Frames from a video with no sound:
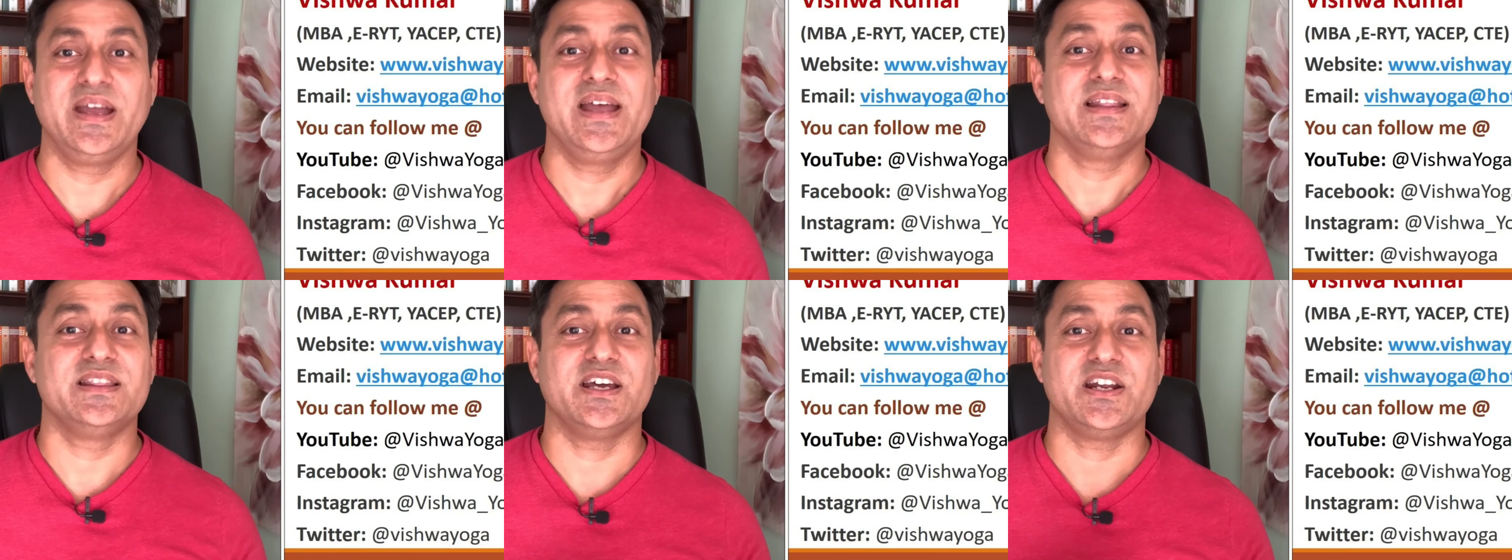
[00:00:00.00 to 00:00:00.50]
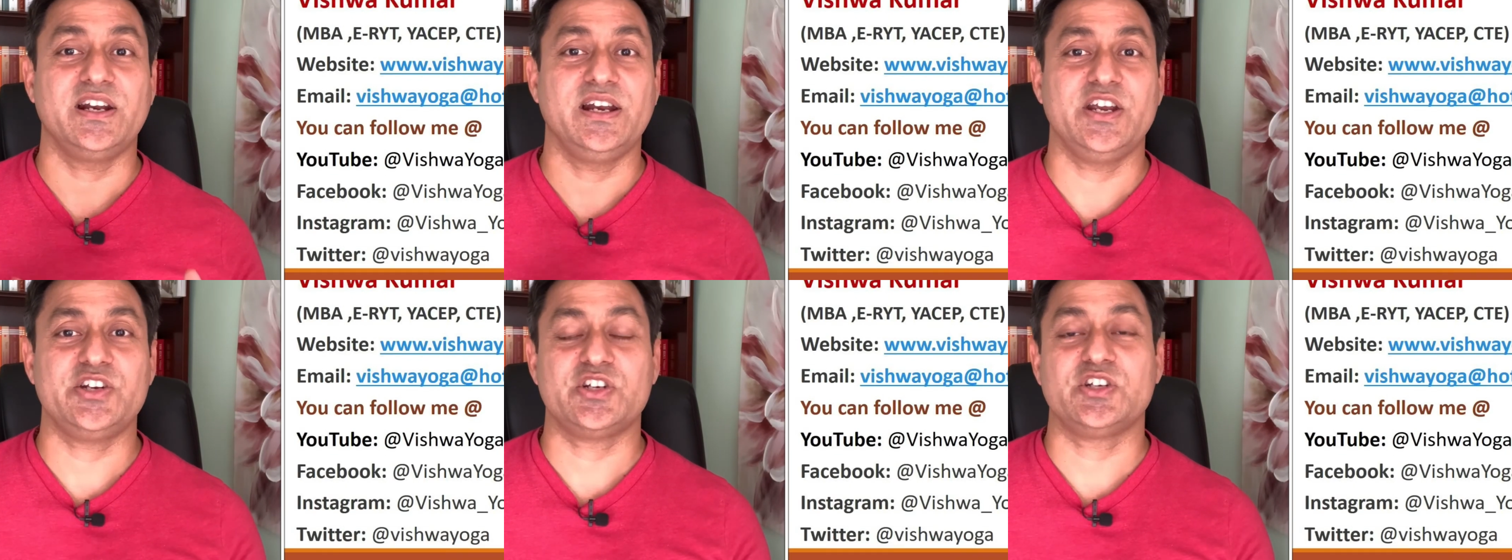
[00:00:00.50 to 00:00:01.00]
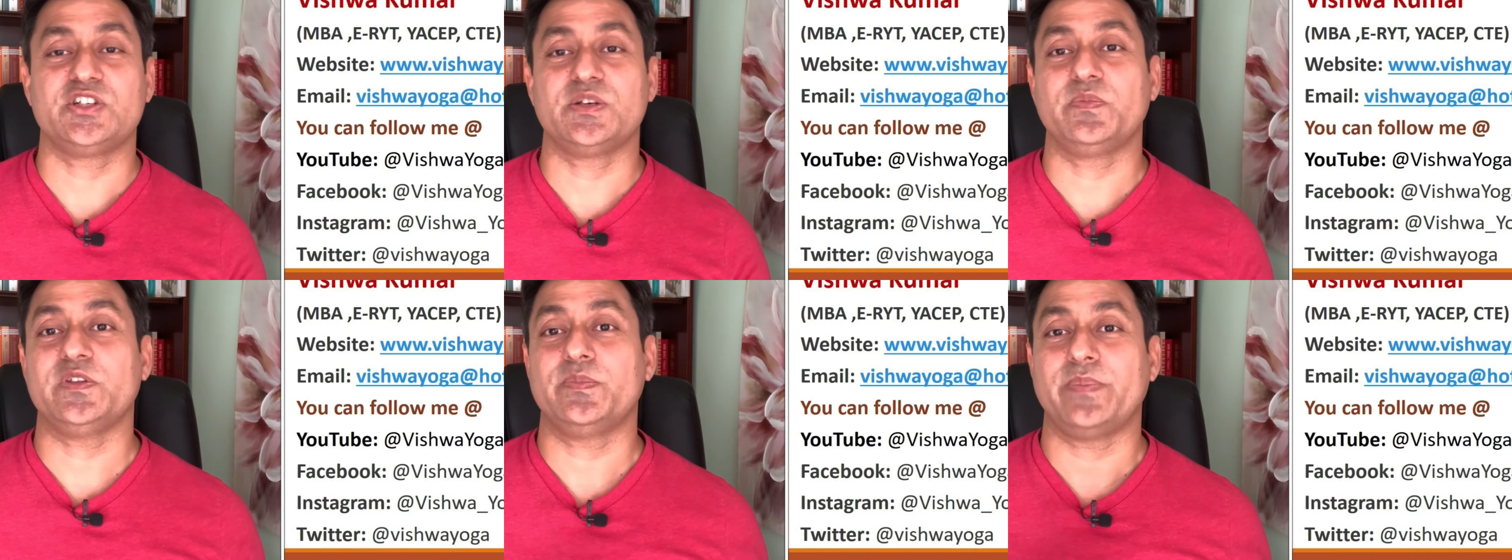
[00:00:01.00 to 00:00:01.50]
their relationship
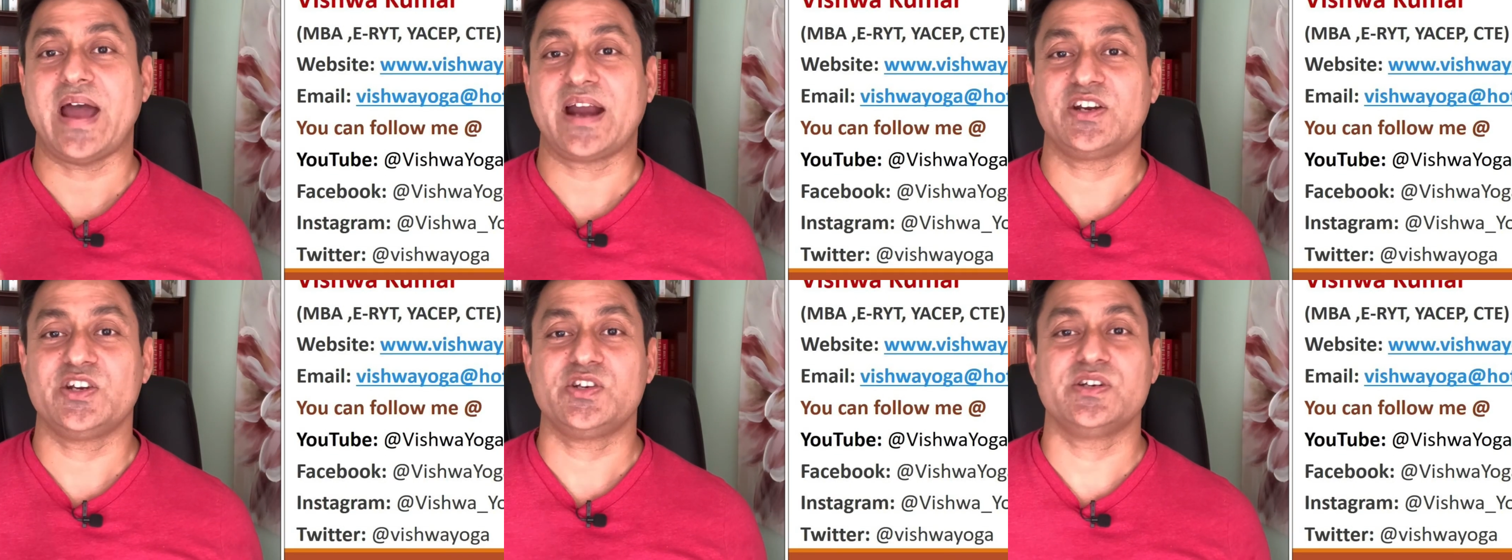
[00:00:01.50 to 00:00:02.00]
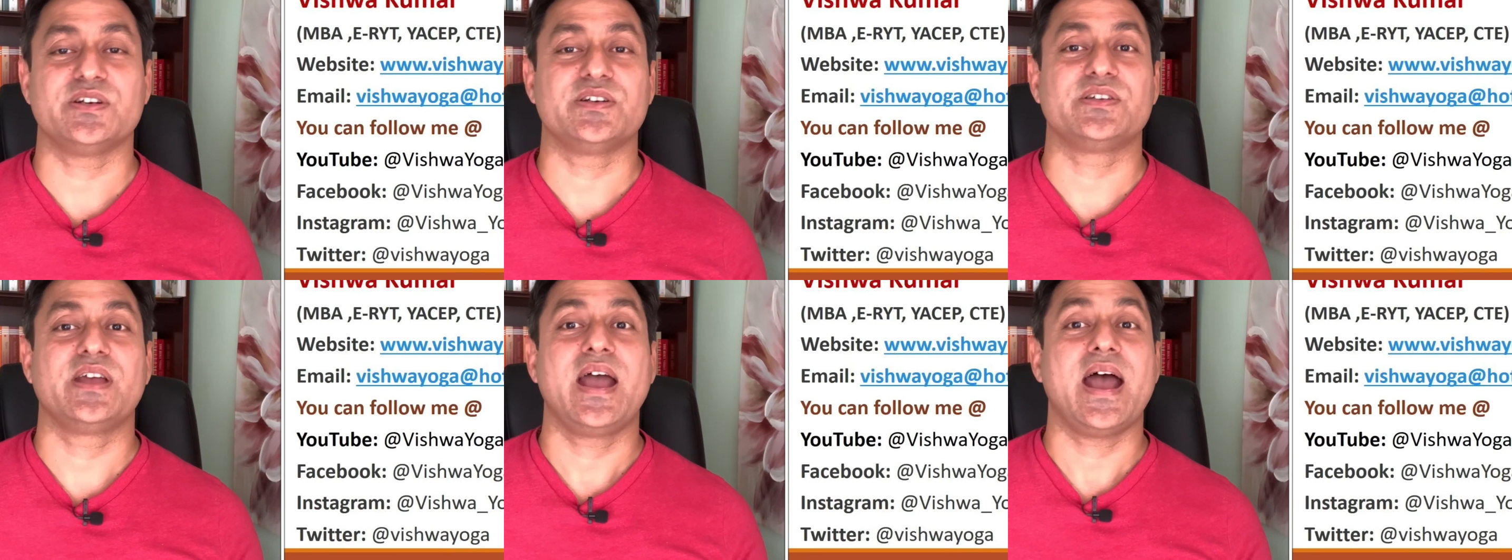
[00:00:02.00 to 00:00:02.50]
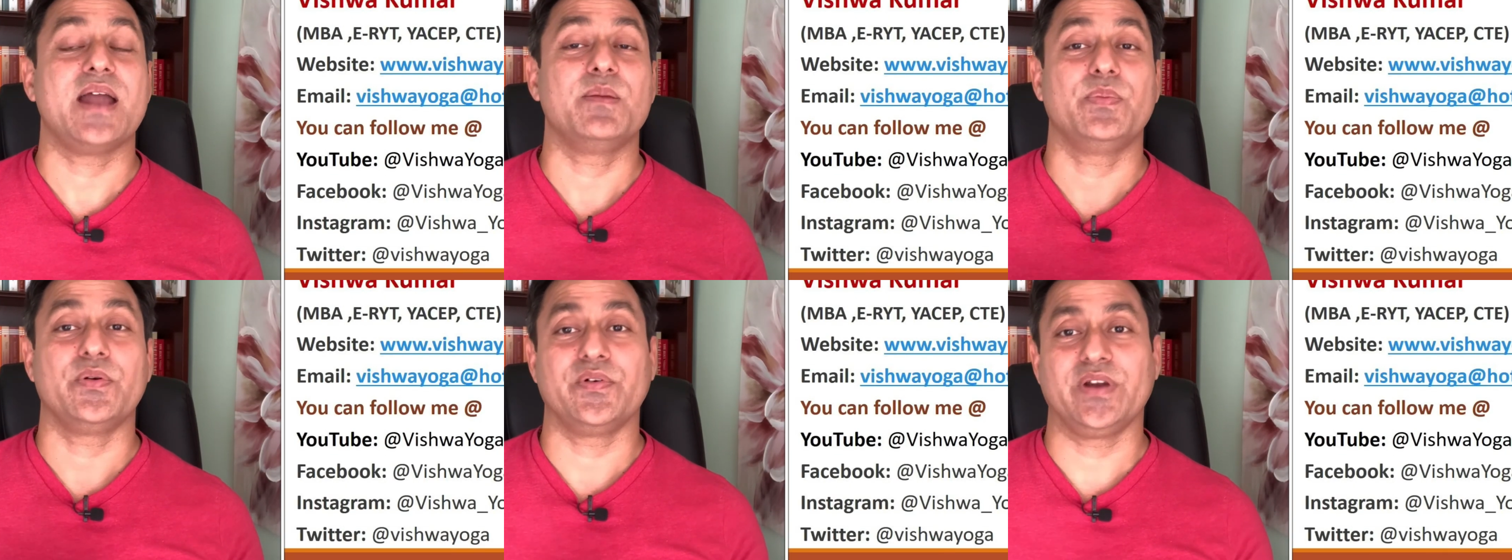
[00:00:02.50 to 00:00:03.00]
with practitioners, and
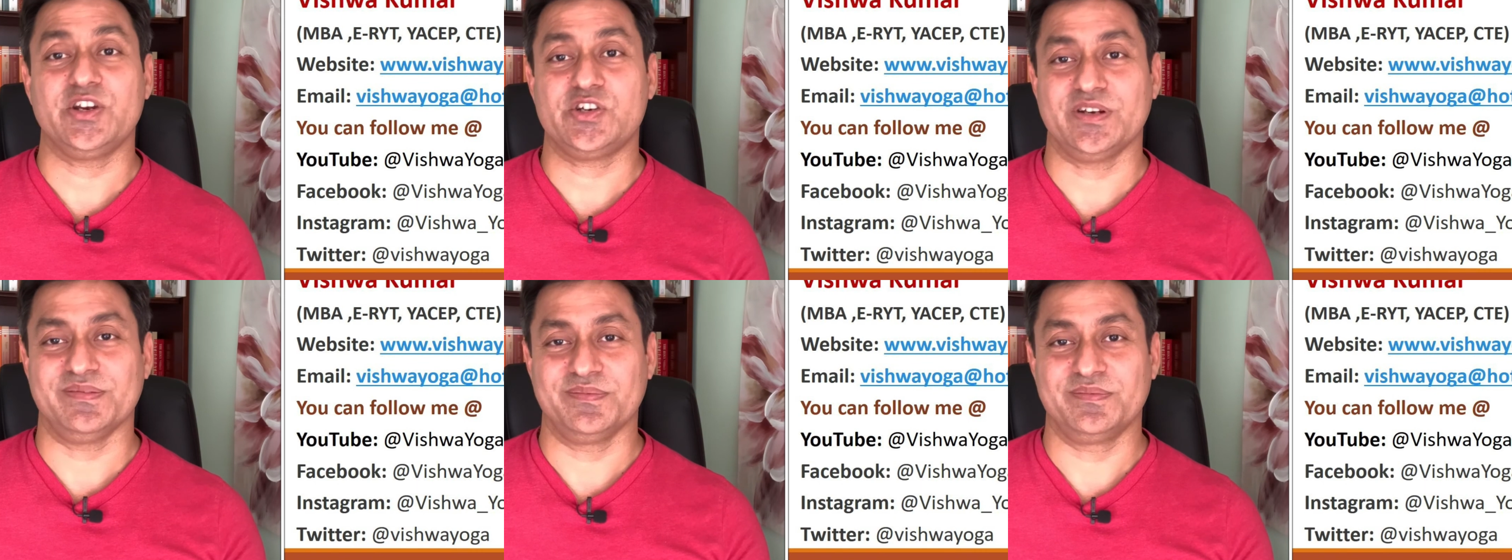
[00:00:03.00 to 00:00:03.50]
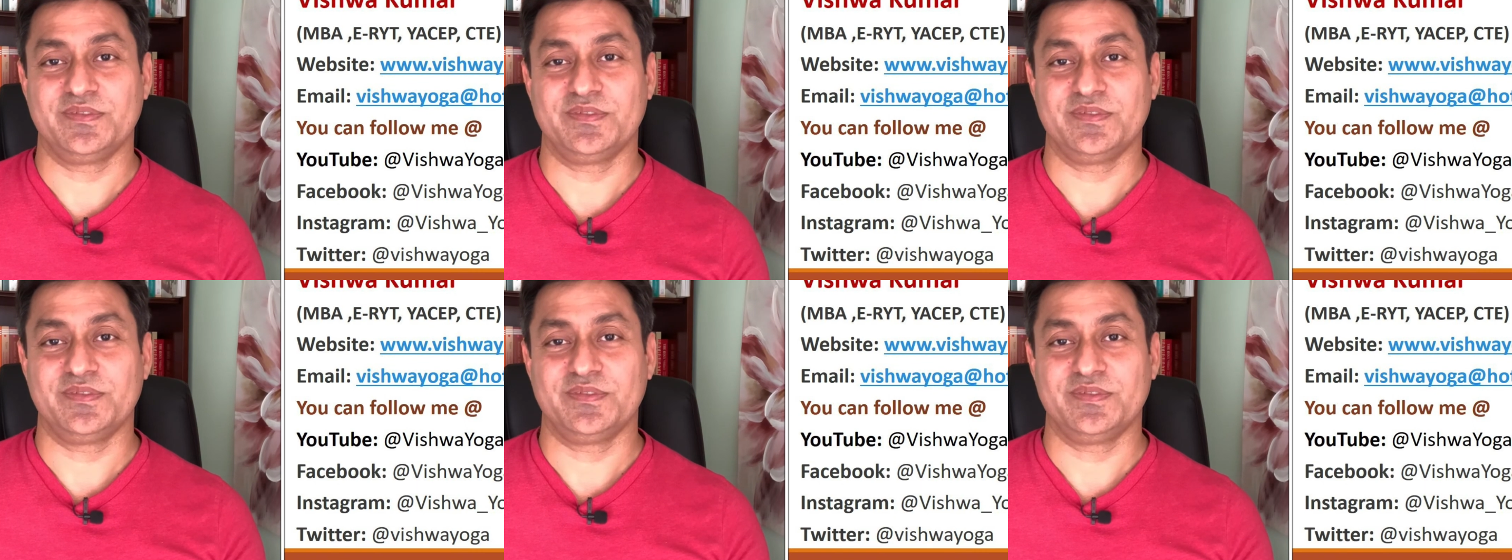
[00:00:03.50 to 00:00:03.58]
progression.